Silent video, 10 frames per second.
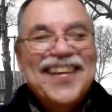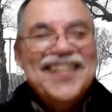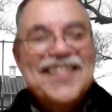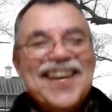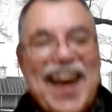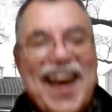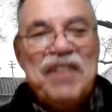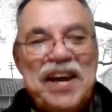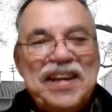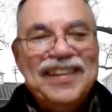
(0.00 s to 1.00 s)
So I had
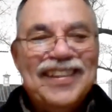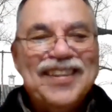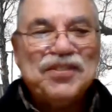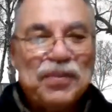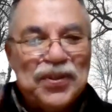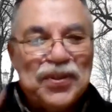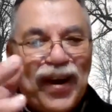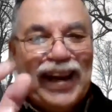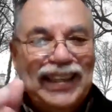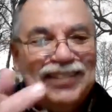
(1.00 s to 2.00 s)
this was
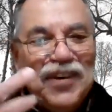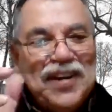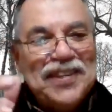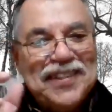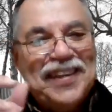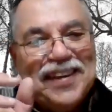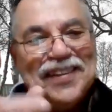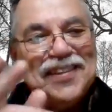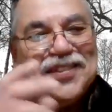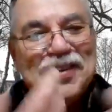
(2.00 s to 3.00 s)
great. You want to see how
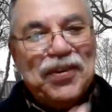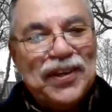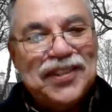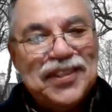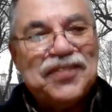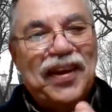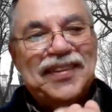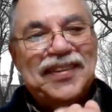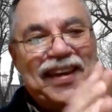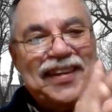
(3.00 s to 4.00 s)
history works? This is
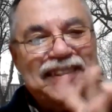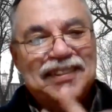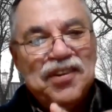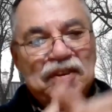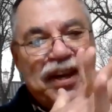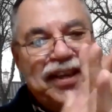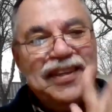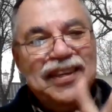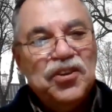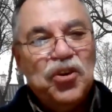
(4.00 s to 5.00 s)
fantastic, okay?
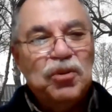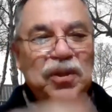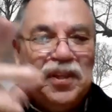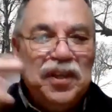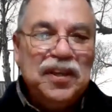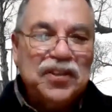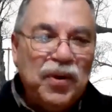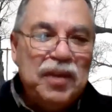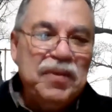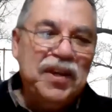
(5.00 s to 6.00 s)
Normally you get
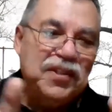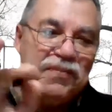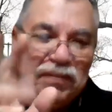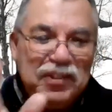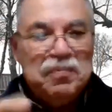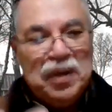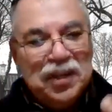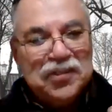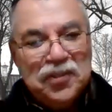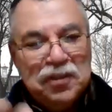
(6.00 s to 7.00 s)
20 minutes, 15
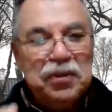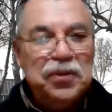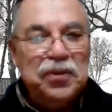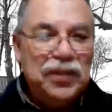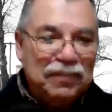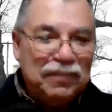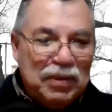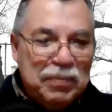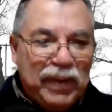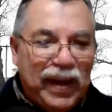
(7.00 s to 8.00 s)
minutes interview, then you
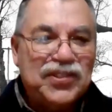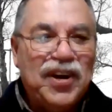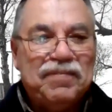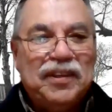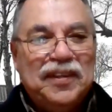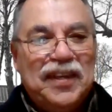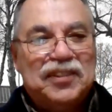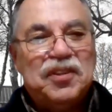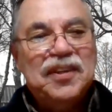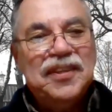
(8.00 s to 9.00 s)
get passed off to the
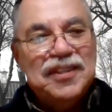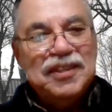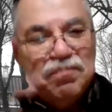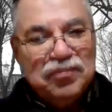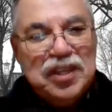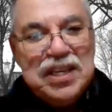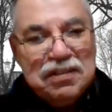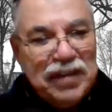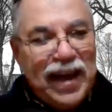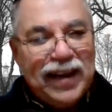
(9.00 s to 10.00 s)
next dean
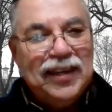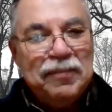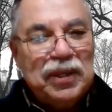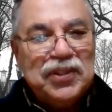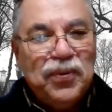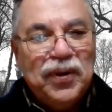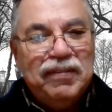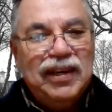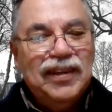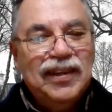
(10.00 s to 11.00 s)
of academics or
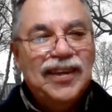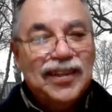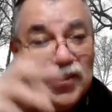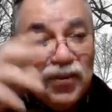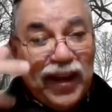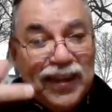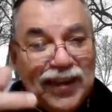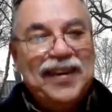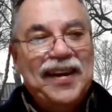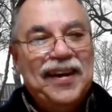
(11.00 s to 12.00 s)
whatever. So I get
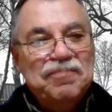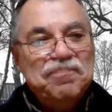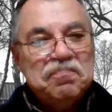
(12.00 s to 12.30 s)
in there,